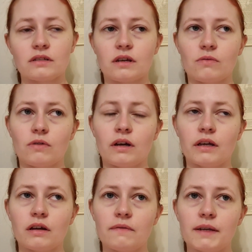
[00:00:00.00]
So I
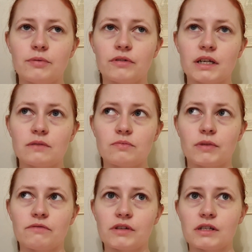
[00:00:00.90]
can't really progress
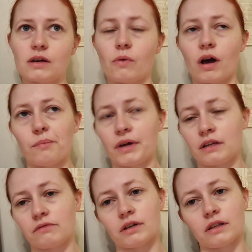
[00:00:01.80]
my physio up
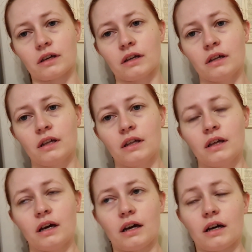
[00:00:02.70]
any further
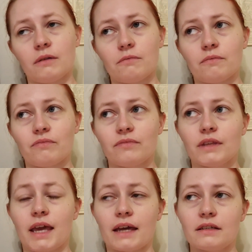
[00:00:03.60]

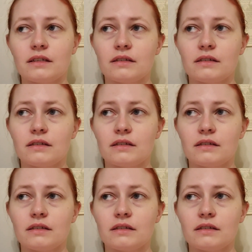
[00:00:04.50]
yet.